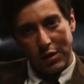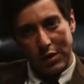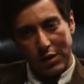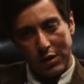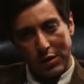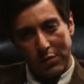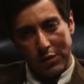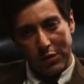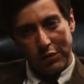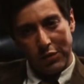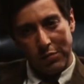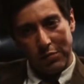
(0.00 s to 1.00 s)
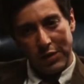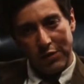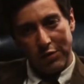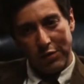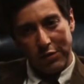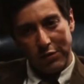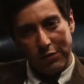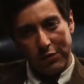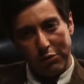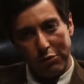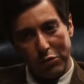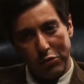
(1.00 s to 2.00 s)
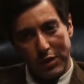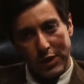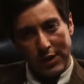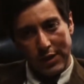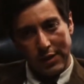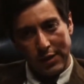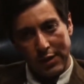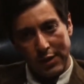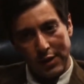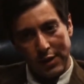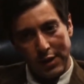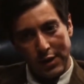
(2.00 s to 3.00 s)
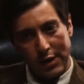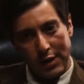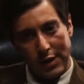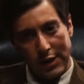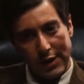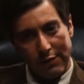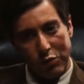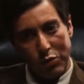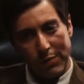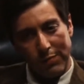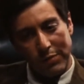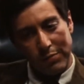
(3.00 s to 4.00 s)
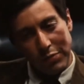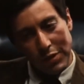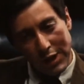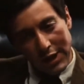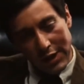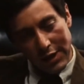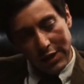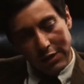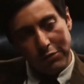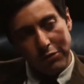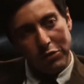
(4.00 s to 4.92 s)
move towards Michael as he narrates his plan, which silences everything and